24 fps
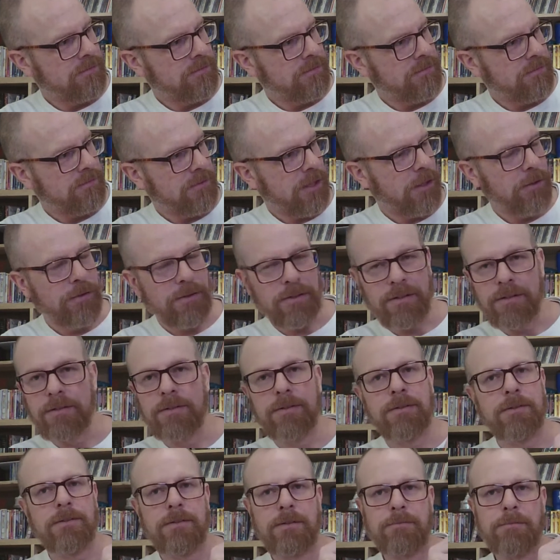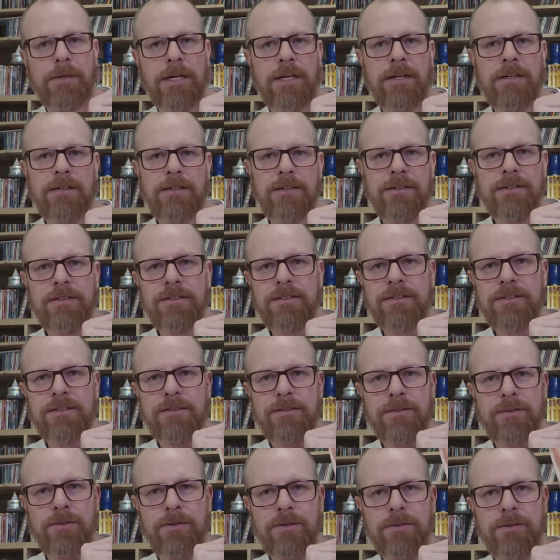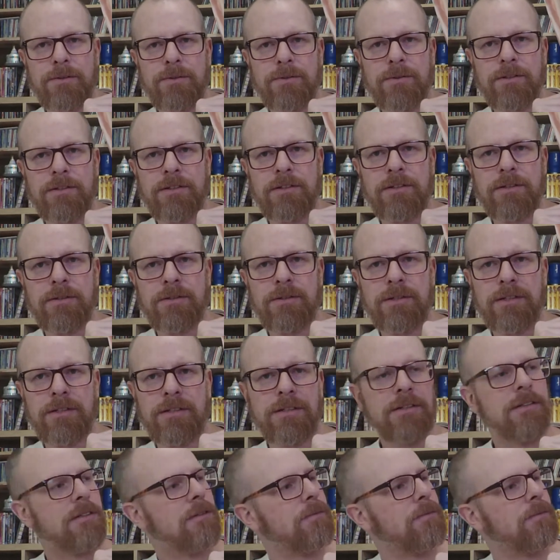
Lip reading: No clue who the band is or who this dude is,